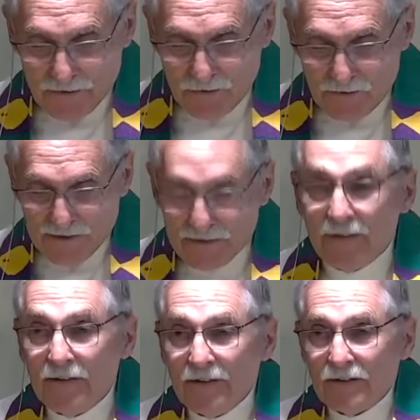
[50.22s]
to uh,
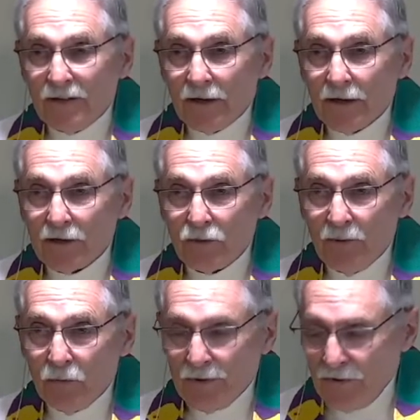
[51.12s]
delighted to
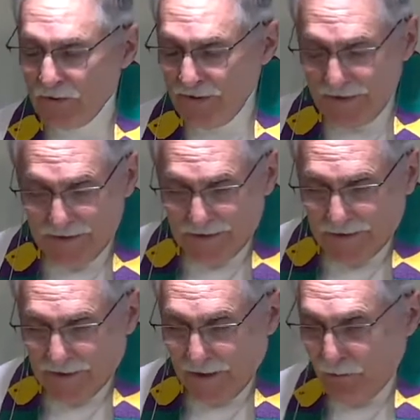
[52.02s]
be with you.
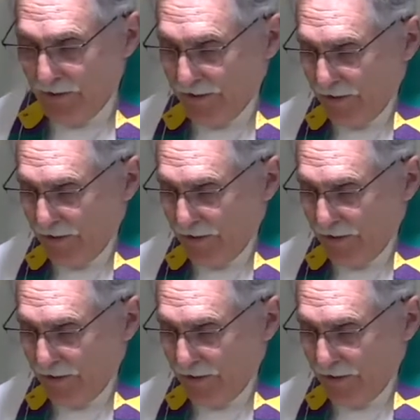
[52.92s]
Emily